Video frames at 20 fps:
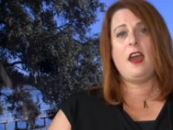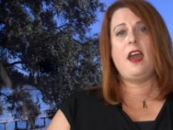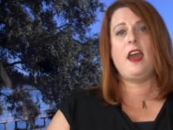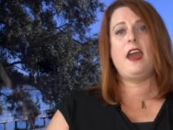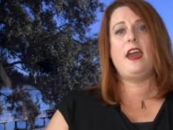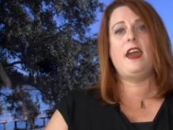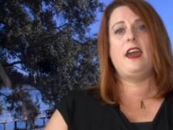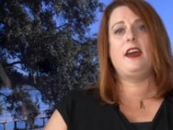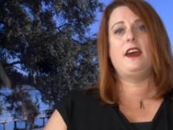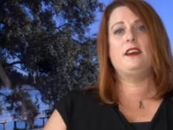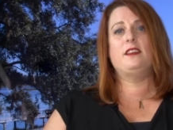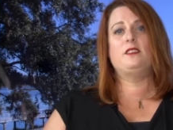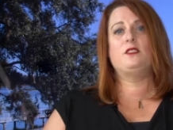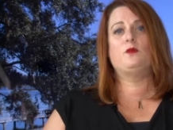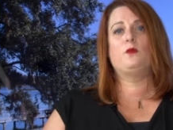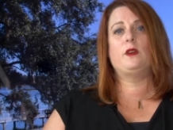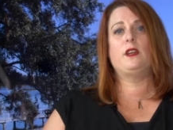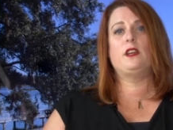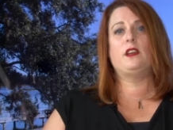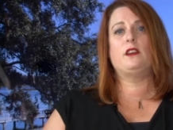And
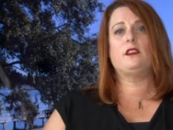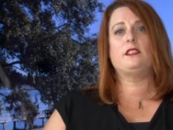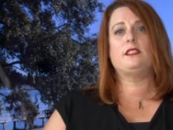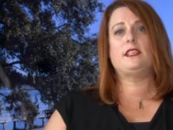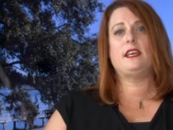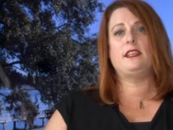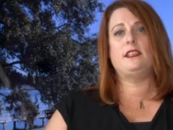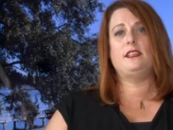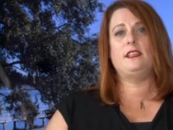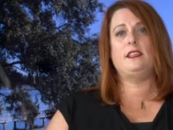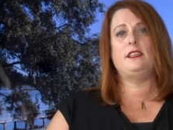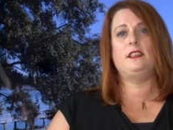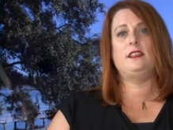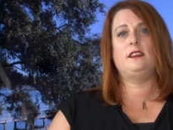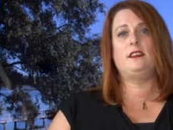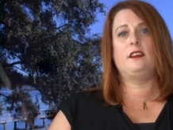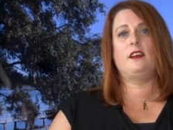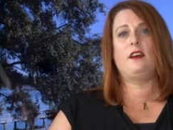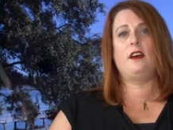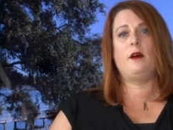we are
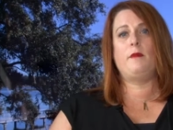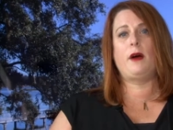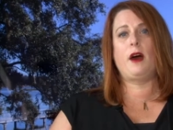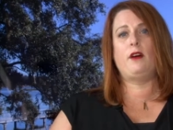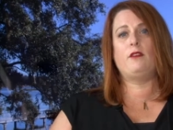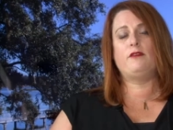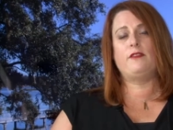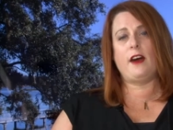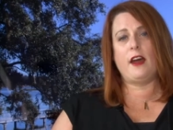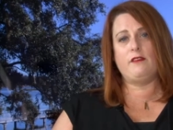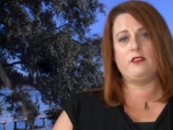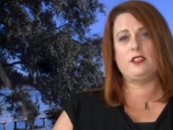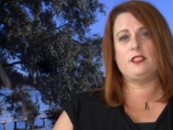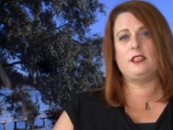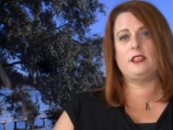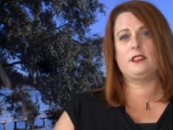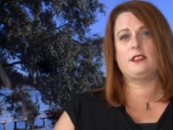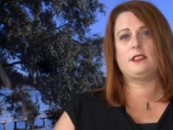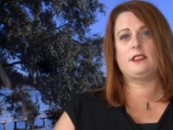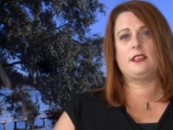sending about five or
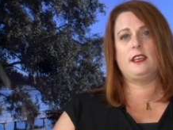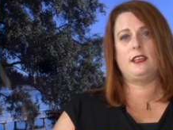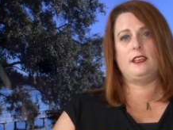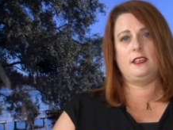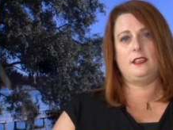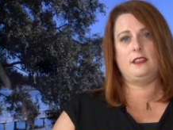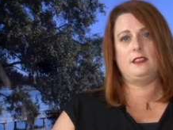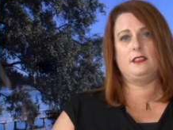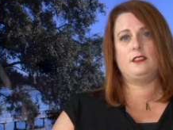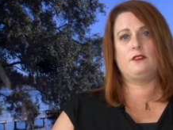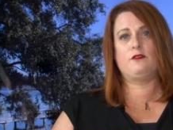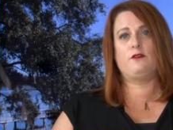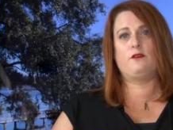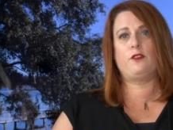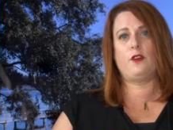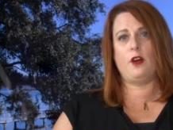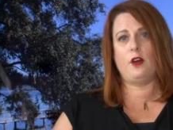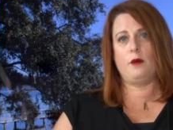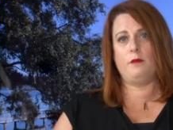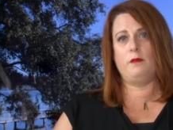six kids
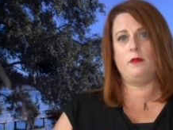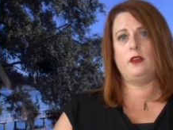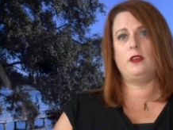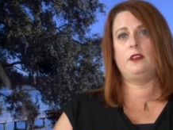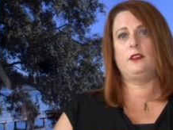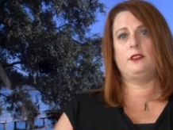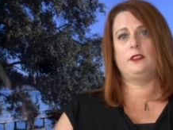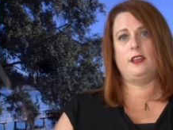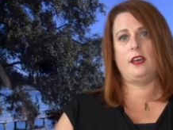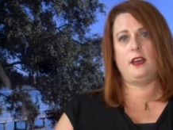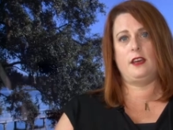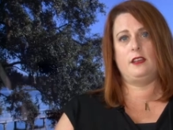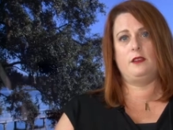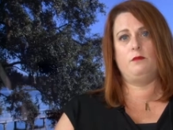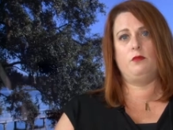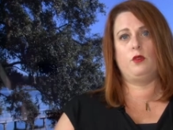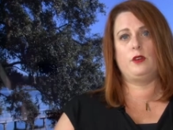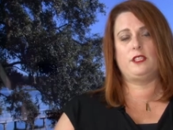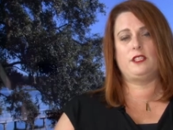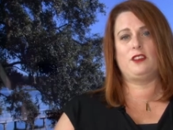from Hilton Head
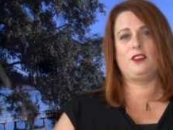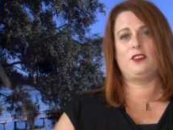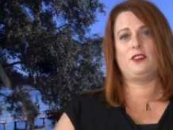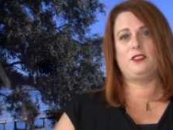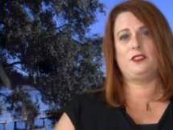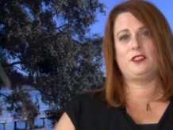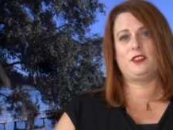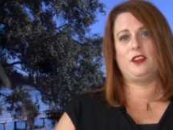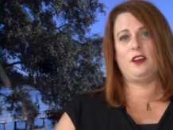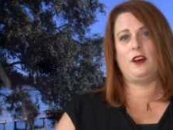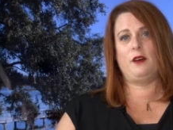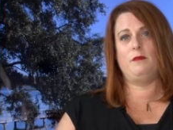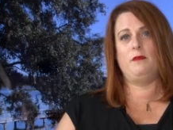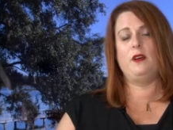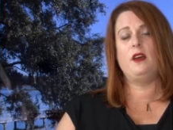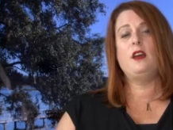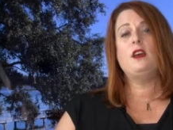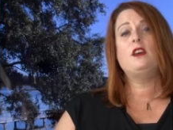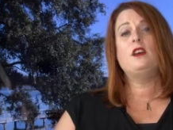Boys and Girls Club